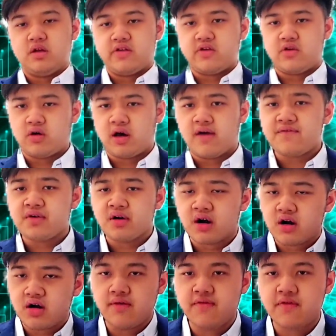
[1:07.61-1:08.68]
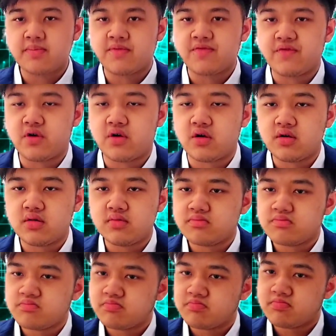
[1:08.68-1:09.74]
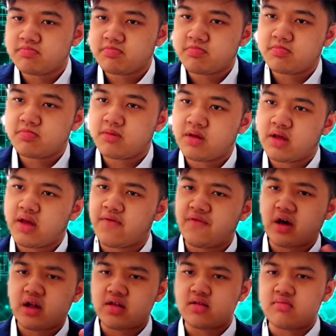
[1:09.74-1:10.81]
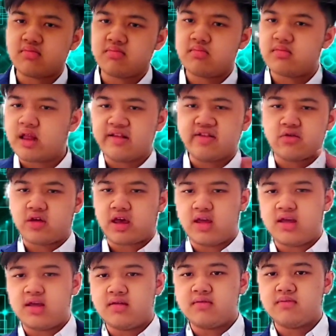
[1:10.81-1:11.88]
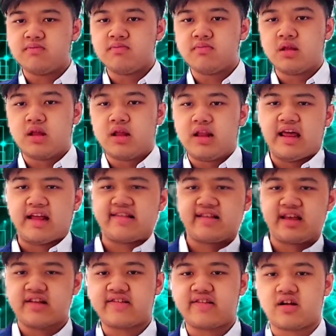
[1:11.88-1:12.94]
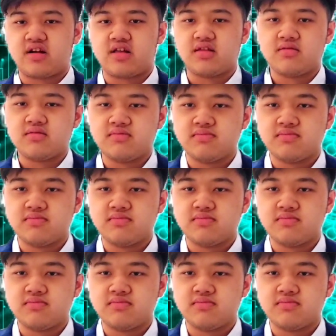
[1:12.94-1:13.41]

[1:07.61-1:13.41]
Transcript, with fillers: So have you heard of it before? If not, that's okay. Let's get started.